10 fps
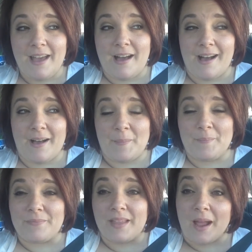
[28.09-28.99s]

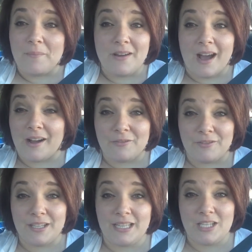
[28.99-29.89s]
I'm not
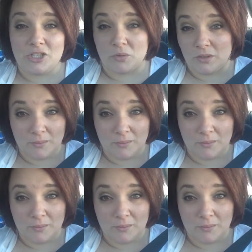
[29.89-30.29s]
really sure